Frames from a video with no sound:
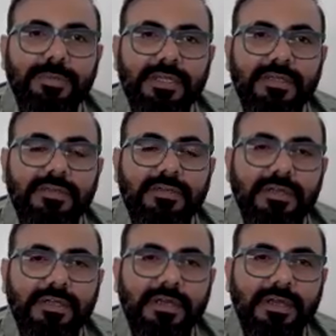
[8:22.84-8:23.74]
to be done
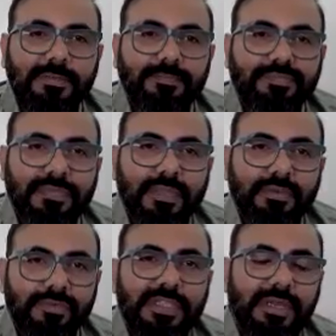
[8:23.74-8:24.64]

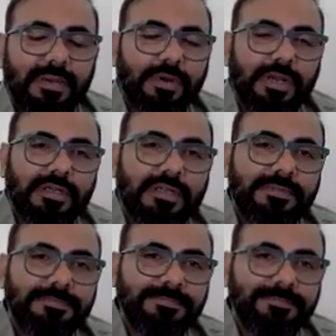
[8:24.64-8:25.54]
within our product.